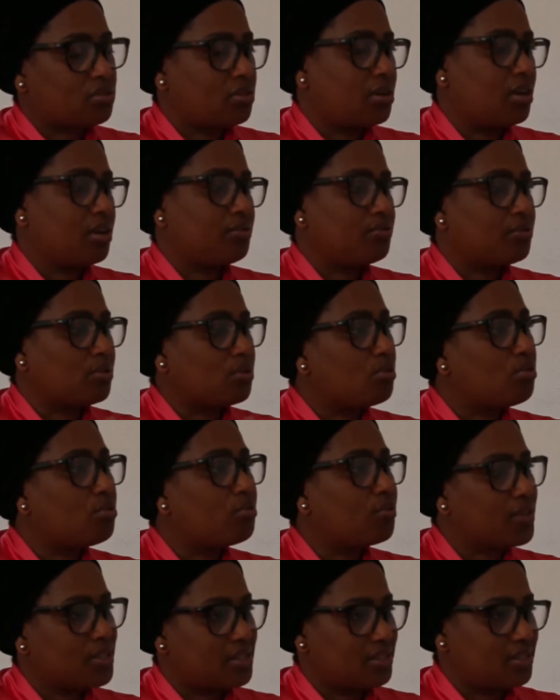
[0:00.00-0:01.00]
organ for no
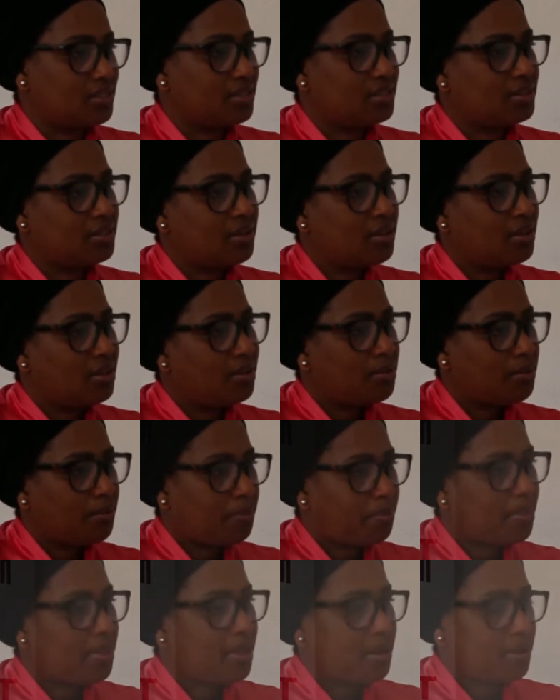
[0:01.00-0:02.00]
reason.
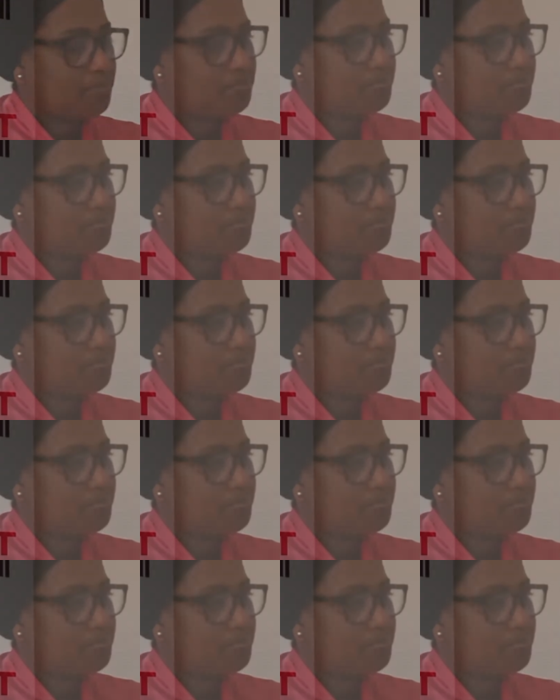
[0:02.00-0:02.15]
Yeah.